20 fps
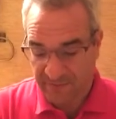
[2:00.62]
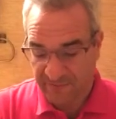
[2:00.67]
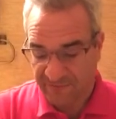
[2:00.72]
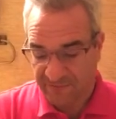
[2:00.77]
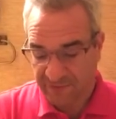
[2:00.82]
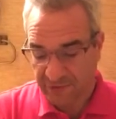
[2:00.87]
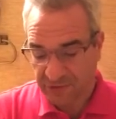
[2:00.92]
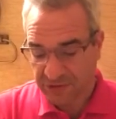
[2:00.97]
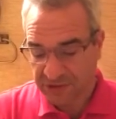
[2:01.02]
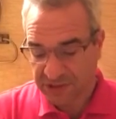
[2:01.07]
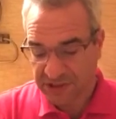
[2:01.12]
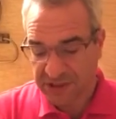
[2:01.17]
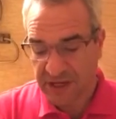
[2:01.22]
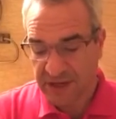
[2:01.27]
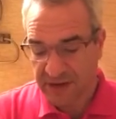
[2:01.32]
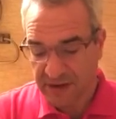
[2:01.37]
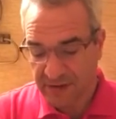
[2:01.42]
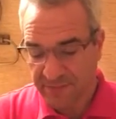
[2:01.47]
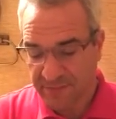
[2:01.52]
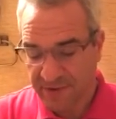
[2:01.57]
First
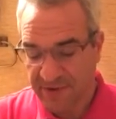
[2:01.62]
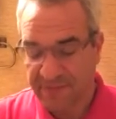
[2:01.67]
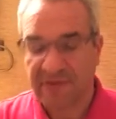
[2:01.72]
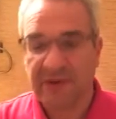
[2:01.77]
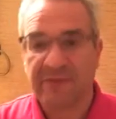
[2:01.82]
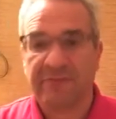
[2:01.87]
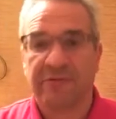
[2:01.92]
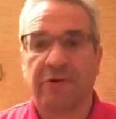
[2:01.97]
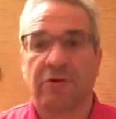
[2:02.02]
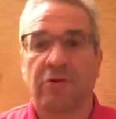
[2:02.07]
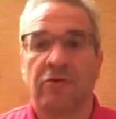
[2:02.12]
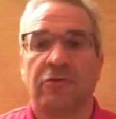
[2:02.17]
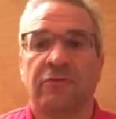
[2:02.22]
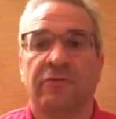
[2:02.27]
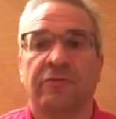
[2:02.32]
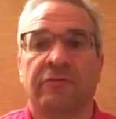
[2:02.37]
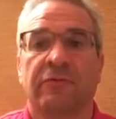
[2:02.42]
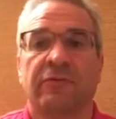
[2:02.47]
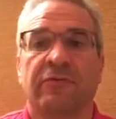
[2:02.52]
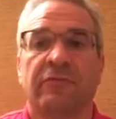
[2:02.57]
setup I've ever
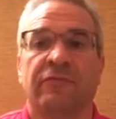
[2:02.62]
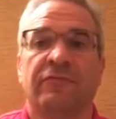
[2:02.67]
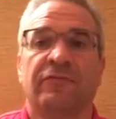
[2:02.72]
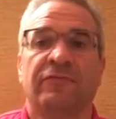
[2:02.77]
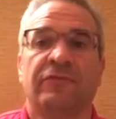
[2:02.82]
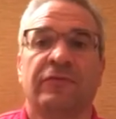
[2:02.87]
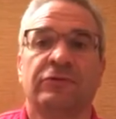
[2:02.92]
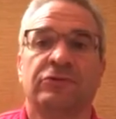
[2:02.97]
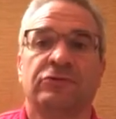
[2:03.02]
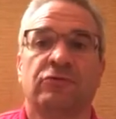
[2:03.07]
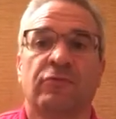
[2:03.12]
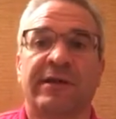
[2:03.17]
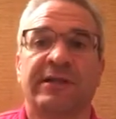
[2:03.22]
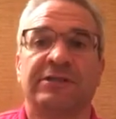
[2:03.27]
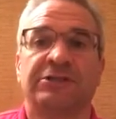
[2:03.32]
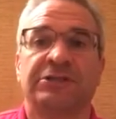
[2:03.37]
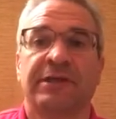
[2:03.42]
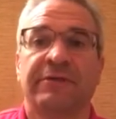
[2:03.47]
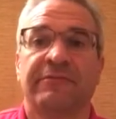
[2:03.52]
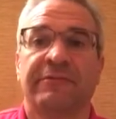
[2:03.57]
owned, first
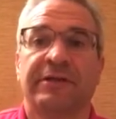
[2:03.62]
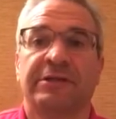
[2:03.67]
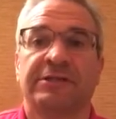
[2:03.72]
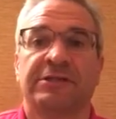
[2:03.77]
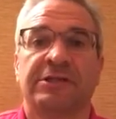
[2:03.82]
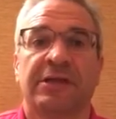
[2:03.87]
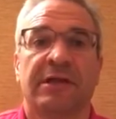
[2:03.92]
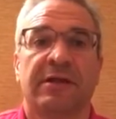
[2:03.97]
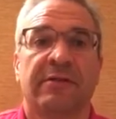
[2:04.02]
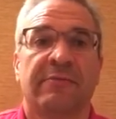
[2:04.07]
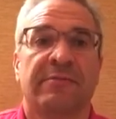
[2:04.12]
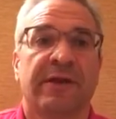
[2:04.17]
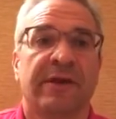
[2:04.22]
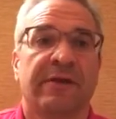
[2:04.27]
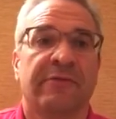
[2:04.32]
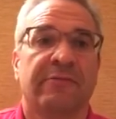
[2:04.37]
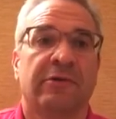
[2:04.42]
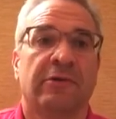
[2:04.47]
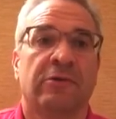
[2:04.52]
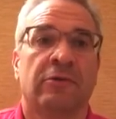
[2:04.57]
wet shaving setup I
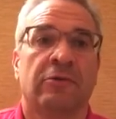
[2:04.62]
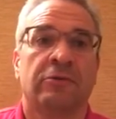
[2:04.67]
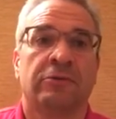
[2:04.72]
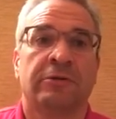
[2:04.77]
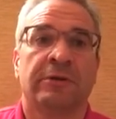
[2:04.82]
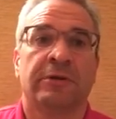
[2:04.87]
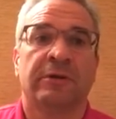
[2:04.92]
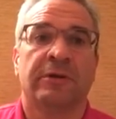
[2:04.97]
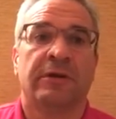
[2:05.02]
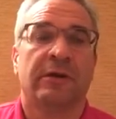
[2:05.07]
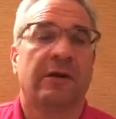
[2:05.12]
ever owned,